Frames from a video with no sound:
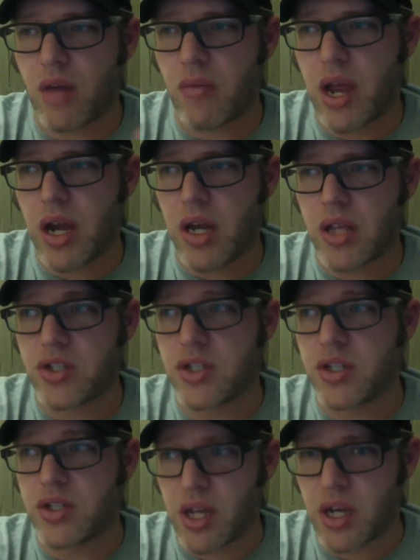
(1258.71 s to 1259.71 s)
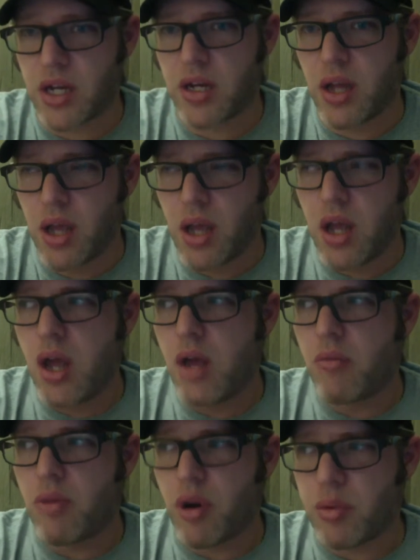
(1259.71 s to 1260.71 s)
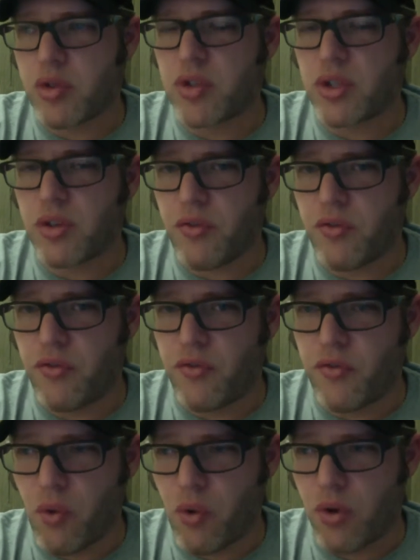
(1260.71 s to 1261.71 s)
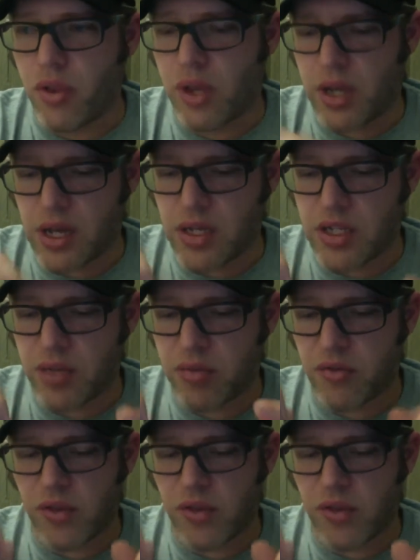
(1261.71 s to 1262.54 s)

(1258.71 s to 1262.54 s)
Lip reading: and it's designed purposely for the concept of